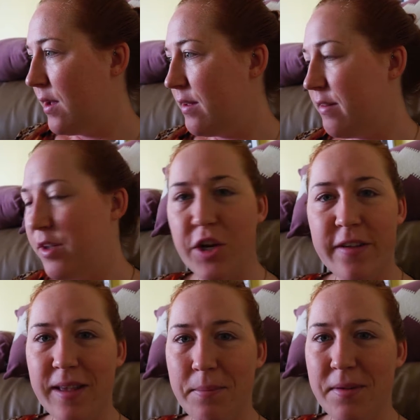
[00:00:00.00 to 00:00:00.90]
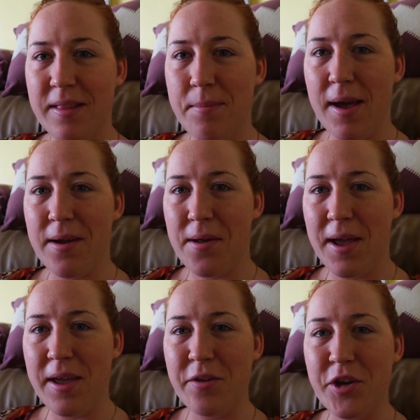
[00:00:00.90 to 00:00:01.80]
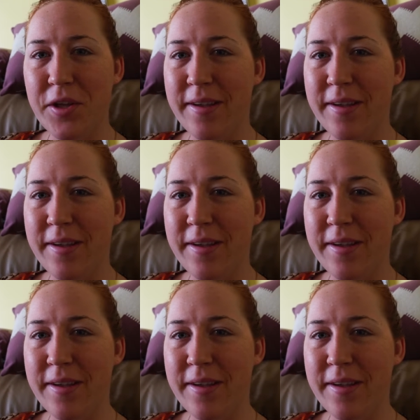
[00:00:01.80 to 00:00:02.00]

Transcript: C J slept in the bed all night. Usually